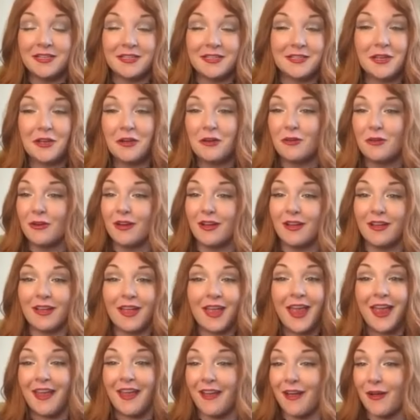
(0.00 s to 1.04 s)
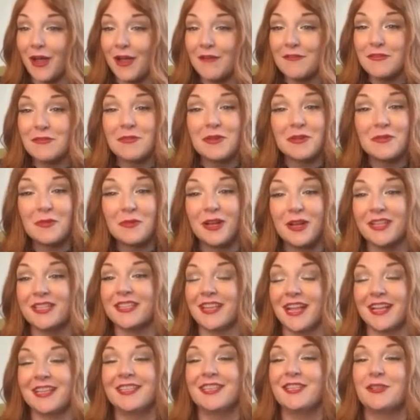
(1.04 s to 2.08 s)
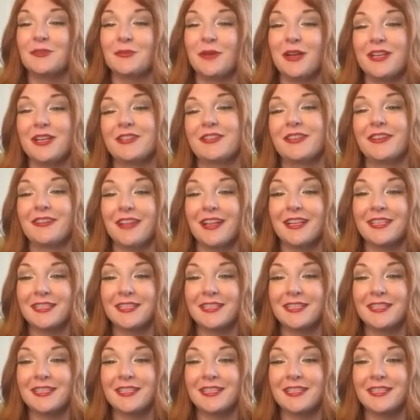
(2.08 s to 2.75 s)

So, hey, everyone wins in that situation.